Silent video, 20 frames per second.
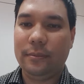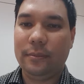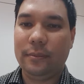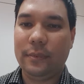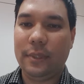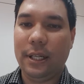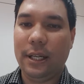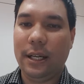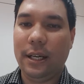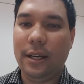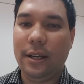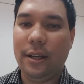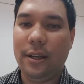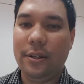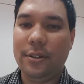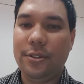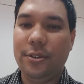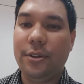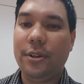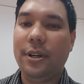
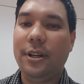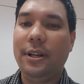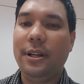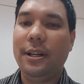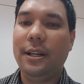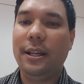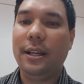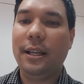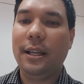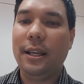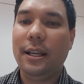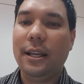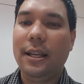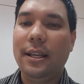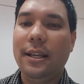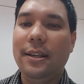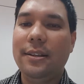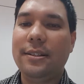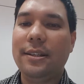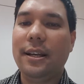Juhyun,
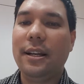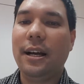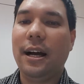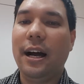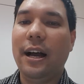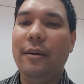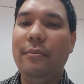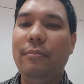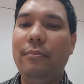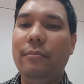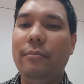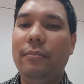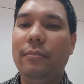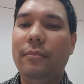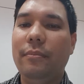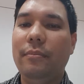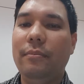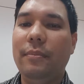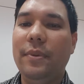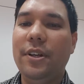you said I'm
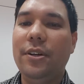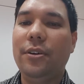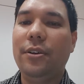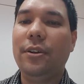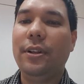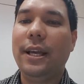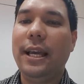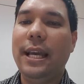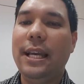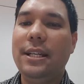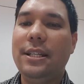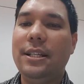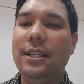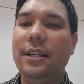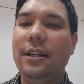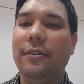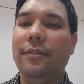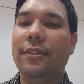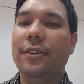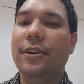
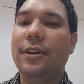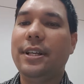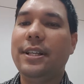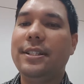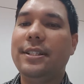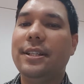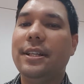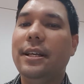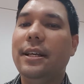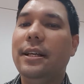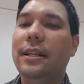middle-agey of 30s.